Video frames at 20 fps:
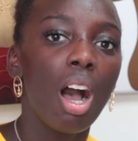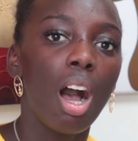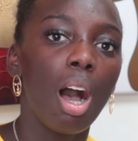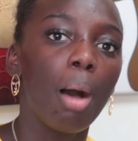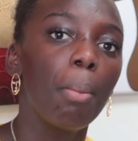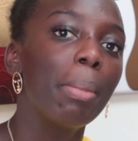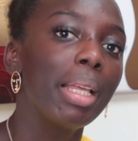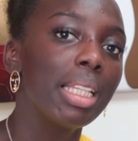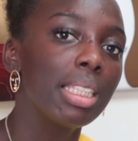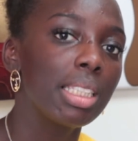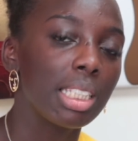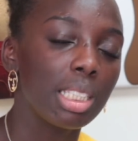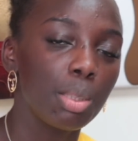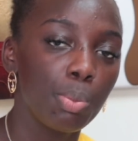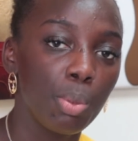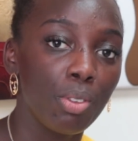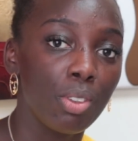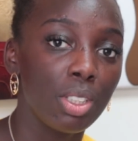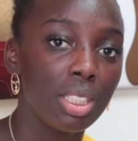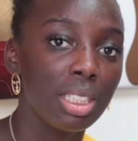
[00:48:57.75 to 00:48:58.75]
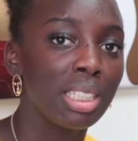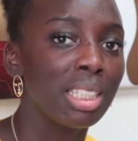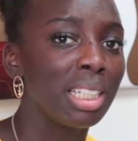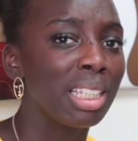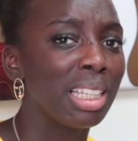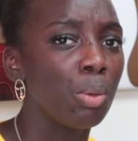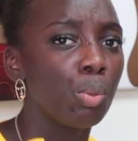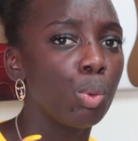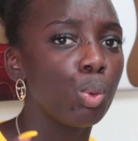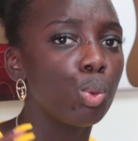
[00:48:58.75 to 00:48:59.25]
our men's experiences,
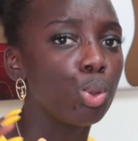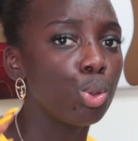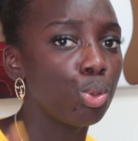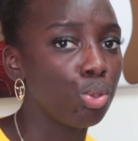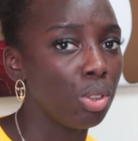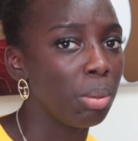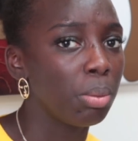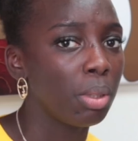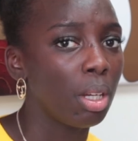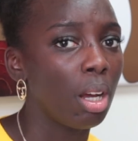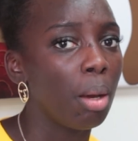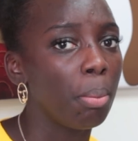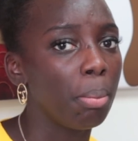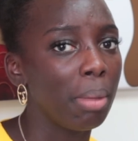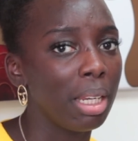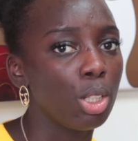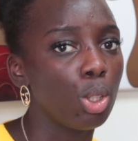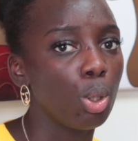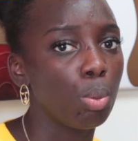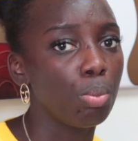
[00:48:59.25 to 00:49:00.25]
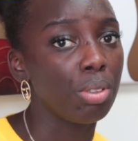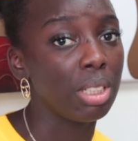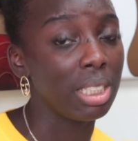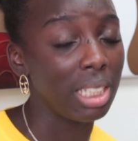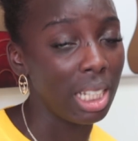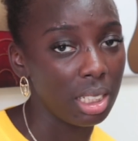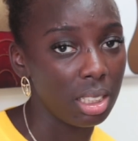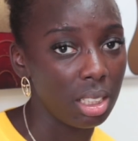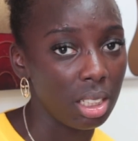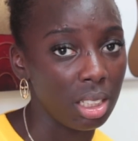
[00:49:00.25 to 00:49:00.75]
and then we'll scream that our men don't
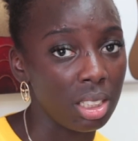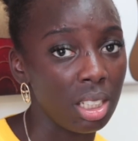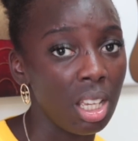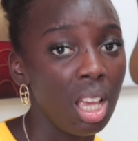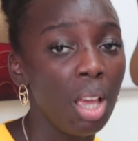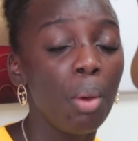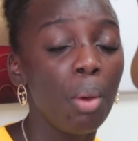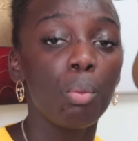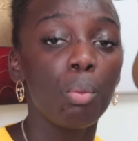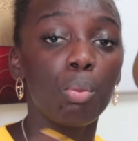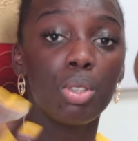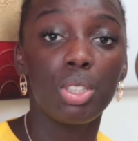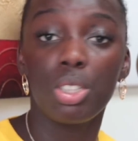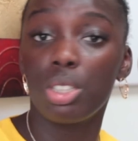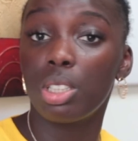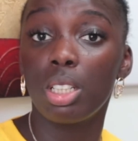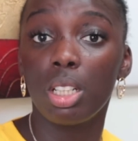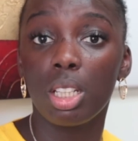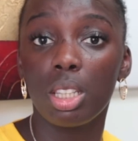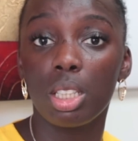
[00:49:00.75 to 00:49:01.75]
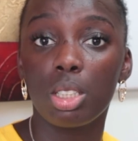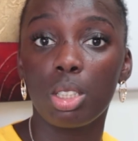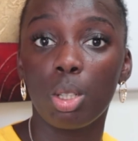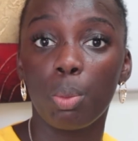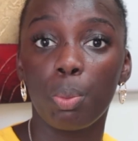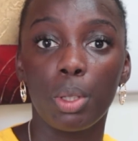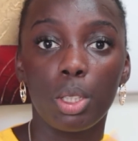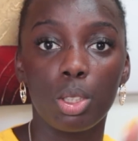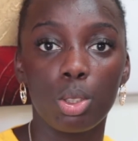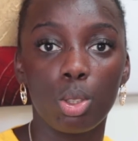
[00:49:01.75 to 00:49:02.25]
protect us, which is another
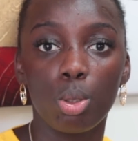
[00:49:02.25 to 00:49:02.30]
topic.